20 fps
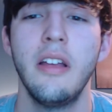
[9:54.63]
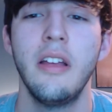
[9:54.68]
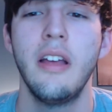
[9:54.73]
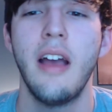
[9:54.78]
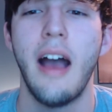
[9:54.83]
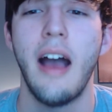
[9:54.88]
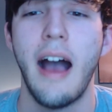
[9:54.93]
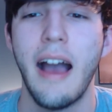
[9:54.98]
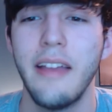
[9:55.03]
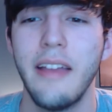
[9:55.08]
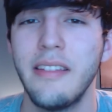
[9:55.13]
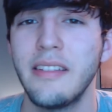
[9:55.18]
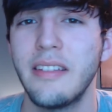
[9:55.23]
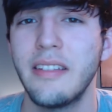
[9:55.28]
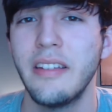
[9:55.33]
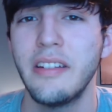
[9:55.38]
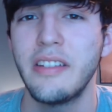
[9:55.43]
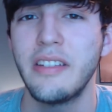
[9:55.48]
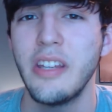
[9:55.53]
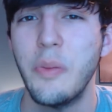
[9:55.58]
I think
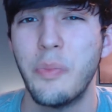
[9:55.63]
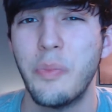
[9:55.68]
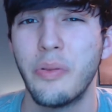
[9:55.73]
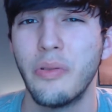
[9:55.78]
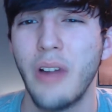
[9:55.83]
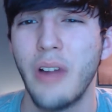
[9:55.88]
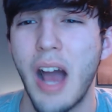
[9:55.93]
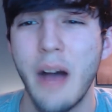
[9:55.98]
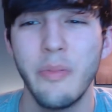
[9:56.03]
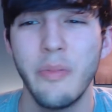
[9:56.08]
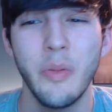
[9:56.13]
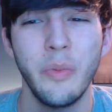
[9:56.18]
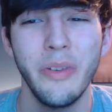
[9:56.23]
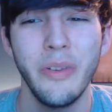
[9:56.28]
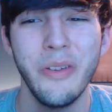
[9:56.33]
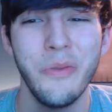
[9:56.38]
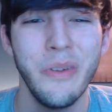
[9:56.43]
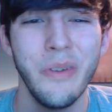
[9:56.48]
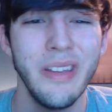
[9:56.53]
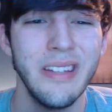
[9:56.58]
Tennessee probably
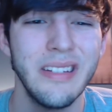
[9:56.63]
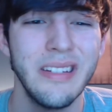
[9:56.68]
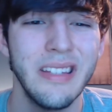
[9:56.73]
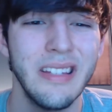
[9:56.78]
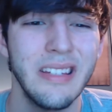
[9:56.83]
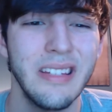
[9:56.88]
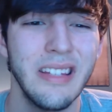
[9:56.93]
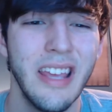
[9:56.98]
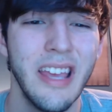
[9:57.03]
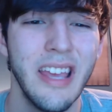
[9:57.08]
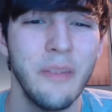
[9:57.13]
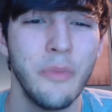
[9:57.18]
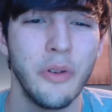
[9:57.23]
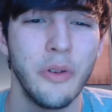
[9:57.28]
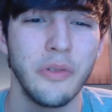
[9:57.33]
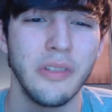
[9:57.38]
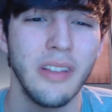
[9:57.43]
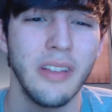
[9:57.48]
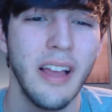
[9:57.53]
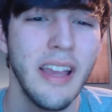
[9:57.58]
wins this game,
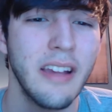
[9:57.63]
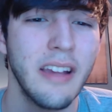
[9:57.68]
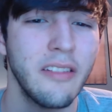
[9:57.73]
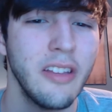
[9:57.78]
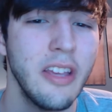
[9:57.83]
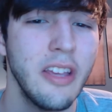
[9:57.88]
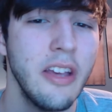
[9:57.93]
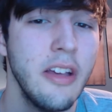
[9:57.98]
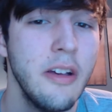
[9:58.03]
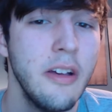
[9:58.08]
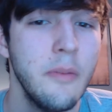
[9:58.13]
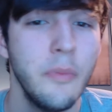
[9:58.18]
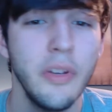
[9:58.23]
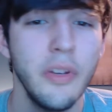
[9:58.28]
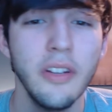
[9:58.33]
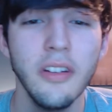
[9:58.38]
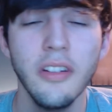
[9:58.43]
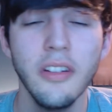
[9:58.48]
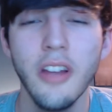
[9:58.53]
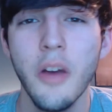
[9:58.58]
most likely, but it
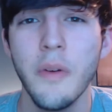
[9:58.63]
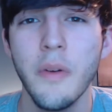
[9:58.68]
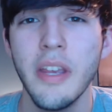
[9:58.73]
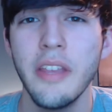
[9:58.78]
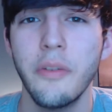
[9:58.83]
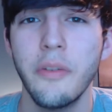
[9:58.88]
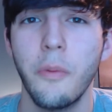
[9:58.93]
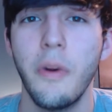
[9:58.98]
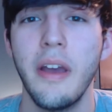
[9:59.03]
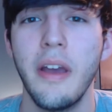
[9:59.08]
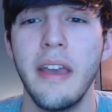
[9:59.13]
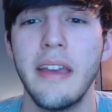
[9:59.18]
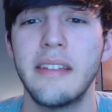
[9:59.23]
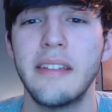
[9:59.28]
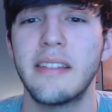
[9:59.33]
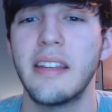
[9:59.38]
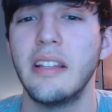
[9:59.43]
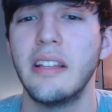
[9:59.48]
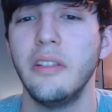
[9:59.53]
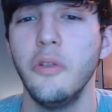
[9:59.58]
could go either way. It's
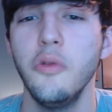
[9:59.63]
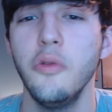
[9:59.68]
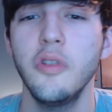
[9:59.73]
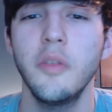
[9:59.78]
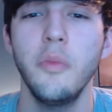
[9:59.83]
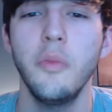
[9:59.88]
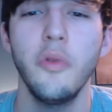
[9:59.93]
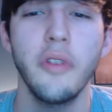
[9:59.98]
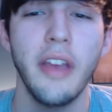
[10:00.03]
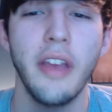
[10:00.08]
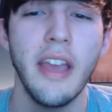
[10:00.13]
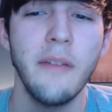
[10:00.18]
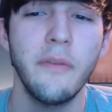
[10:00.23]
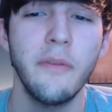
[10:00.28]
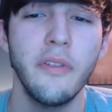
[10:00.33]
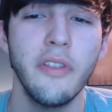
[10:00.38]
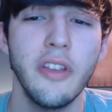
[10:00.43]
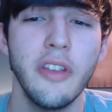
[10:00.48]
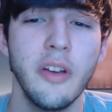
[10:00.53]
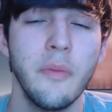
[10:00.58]
a losable game for
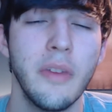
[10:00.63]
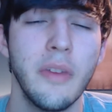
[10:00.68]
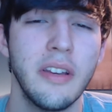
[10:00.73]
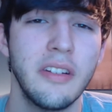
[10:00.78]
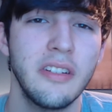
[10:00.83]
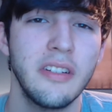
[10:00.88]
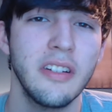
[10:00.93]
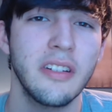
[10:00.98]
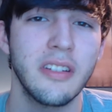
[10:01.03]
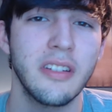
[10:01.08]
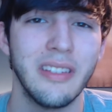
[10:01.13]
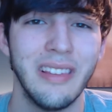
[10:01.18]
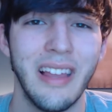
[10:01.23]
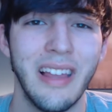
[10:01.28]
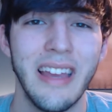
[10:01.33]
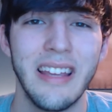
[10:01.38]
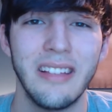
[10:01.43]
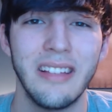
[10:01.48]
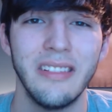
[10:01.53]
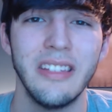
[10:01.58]
them. It's just
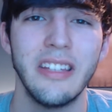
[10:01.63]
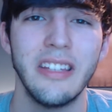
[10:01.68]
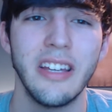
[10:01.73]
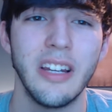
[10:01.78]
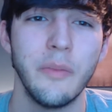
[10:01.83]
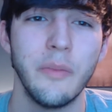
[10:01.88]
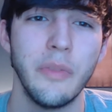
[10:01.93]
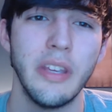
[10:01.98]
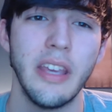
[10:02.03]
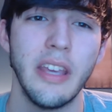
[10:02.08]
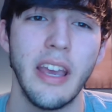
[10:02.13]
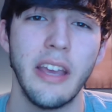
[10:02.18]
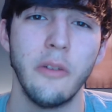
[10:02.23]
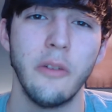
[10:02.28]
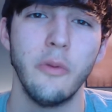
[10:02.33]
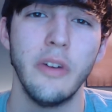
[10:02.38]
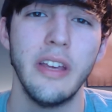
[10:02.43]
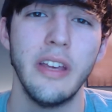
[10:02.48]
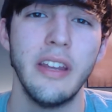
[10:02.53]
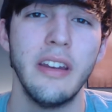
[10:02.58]
likely going to be a
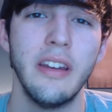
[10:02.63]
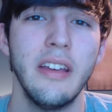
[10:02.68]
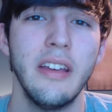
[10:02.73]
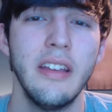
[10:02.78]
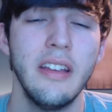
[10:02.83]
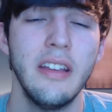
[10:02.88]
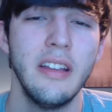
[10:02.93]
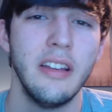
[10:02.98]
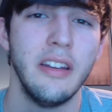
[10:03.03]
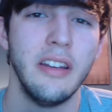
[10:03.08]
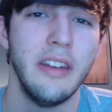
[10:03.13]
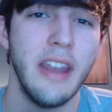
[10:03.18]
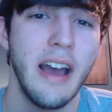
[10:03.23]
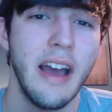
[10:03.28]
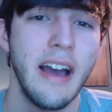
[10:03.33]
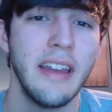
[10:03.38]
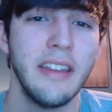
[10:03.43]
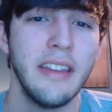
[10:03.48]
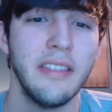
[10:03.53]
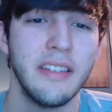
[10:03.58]
win,
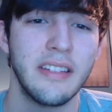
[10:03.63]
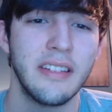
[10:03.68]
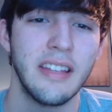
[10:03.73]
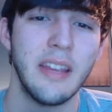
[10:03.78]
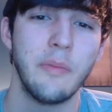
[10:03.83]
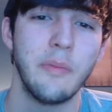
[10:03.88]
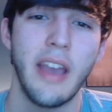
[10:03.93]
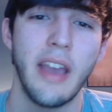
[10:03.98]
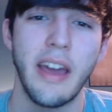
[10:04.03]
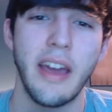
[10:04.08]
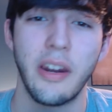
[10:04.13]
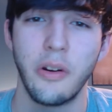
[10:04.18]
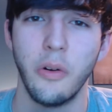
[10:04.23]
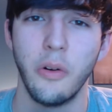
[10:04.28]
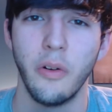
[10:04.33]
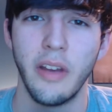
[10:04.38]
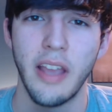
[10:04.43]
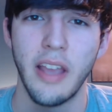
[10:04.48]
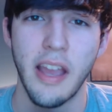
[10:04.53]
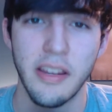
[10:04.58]
not in the same
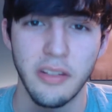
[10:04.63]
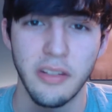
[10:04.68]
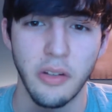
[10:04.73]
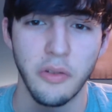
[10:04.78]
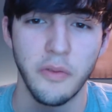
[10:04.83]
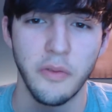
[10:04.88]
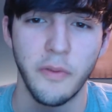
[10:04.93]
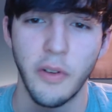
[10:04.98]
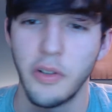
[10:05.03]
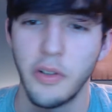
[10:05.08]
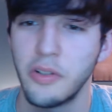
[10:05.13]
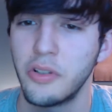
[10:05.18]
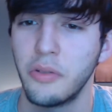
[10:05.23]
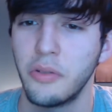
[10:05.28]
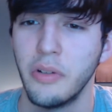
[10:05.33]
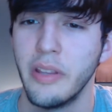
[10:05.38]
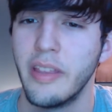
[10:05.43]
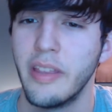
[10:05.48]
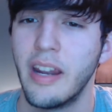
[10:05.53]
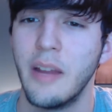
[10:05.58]
category as those first
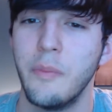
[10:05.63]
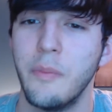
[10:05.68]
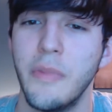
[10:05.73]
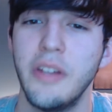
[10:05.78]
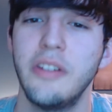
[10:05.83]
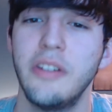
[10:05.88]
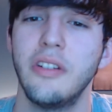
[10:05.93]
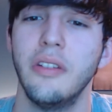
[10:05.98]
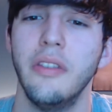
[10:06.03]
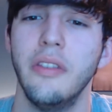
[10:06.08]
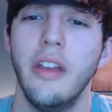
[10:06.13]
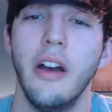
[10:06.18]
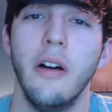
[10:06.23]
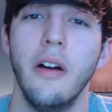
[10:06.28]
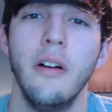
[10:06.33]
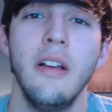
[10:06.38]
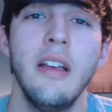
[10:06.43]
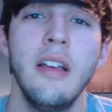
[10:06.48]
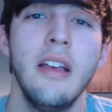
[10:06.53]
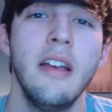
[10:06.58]
three that I mentioned now.
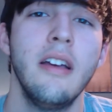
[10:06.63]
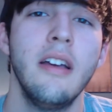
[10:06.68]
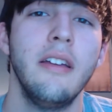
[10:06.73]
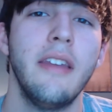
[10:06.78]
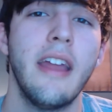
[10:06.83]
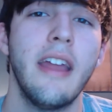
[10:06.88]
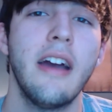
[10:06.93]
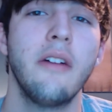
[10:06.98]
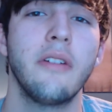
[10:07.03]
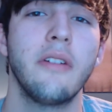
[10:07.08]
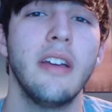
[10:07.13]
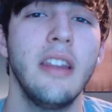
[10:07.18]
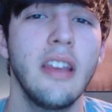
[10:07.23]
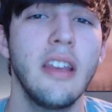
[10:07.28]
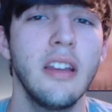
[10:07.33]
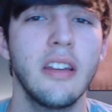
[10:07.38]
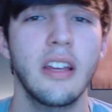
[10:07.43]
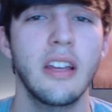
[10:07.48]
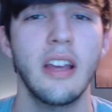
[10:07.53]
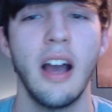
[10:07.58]
Now, getting
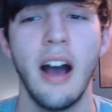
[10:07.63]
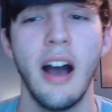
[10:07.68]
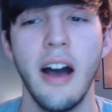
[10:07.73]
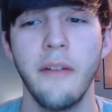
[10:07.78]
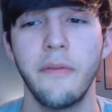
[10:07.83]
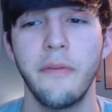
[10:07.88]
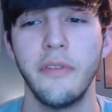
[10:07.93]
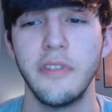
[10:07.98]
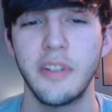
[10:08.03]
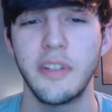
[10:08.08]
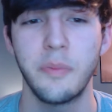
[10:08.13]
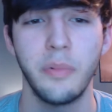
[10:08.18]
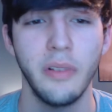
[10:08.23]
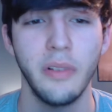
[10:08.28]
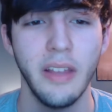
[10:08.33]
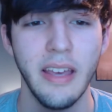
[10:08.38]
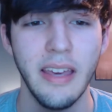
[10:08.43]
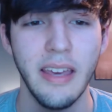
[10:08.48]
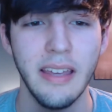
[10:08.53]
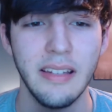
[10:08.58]
into conference
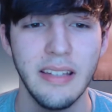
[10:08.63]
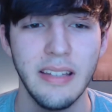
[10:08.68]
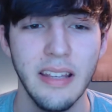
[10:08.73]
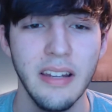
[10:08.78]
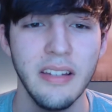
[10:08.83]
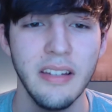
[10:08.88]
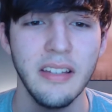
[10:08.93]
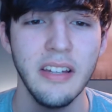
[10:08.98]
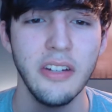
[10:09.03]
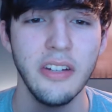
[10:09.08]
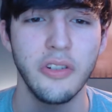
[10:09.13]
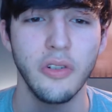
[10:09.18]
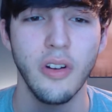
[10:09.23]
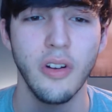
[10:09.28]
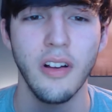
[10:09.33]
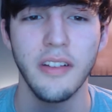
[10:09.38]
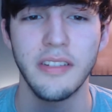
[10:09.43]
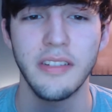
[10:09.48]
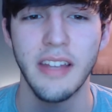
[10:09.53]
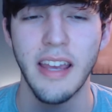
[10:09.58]
play, Tennessee
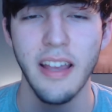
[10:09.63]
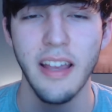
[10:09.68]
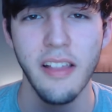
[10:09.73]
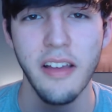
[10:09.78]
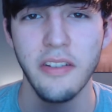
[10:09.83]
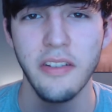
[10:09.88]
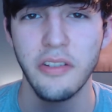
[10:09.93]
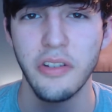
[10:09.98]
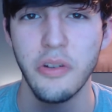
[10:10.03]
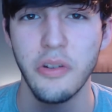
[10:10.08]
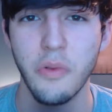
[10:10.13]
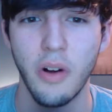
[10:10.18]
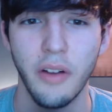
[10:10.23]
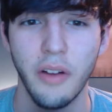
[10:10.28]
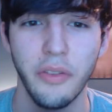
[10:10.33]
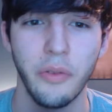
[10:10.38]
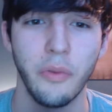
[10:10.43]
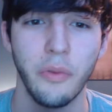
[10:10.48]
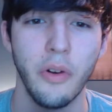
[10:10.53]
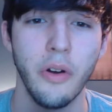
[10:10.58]
draws LSU on
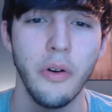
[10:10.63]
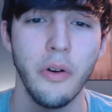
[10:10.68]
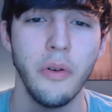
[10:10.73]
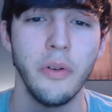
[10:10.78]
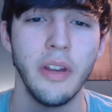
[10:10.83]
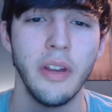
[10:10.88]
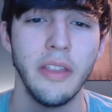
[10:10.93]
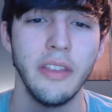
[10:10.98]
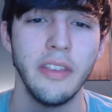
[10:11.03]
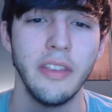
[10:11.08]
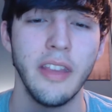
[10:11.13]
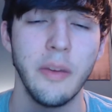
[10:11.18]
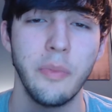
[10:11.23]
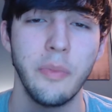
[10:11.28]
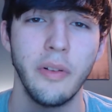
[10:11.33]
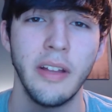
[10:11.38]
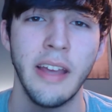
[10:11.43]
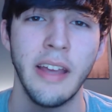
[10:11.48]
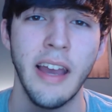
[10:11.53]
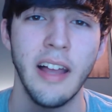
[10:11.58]
the road, and then they
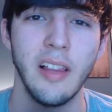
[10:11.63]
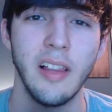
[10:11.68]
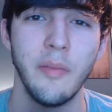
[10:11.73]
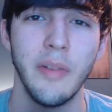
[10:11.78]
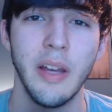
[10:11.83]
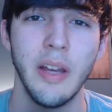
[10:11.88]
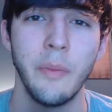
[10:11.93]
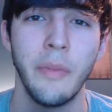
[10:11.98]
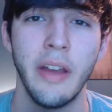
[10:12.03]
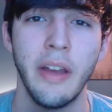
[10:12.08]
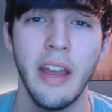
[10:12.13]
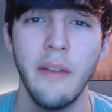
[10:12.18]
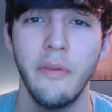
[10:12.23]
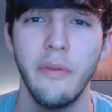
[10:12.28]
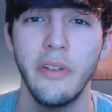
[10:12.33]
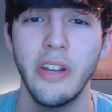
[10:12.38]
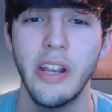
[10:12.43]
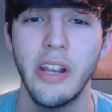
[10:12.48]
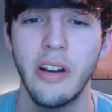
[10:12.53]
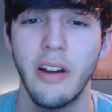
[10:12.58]
play Alabama
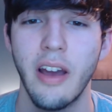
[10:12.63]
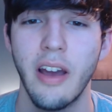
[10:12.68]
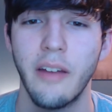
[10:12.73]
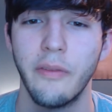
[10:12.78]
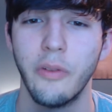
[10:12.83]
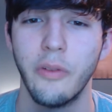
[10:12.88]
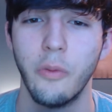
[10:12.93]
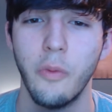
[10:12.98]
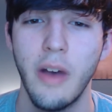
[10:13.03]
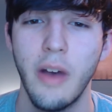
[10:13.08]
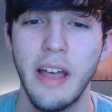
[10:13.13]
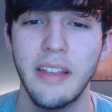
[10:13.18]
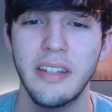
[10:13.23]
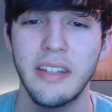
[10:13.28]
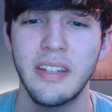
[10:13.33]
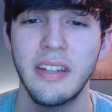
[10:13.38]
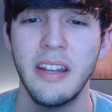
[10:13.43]
every year out of the West.